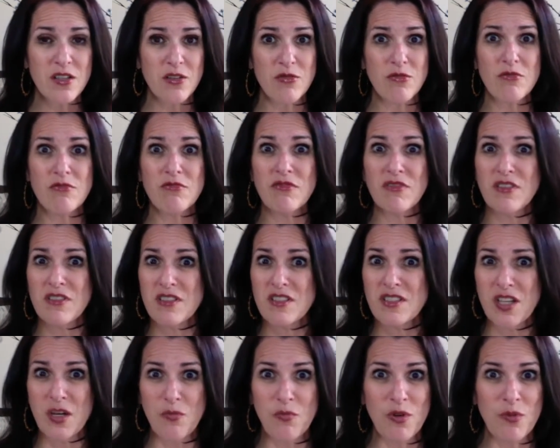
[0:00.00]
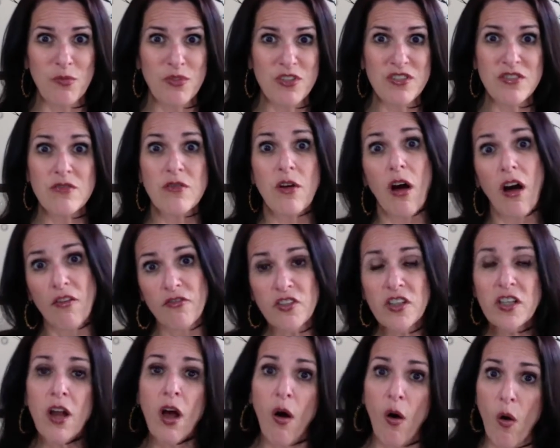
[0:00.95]
So someone was
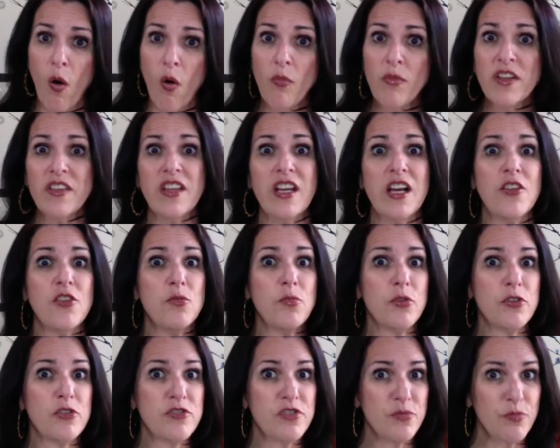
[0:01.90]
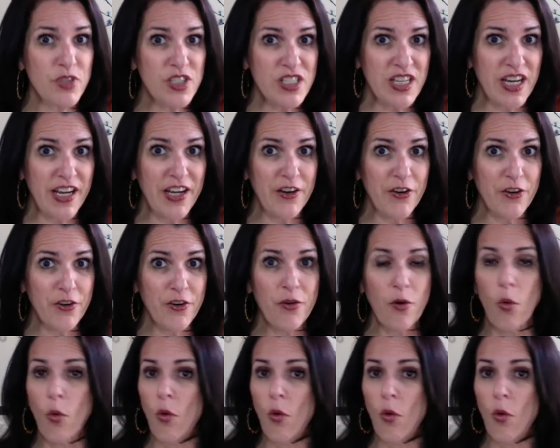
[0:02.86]
often home and the other person retired,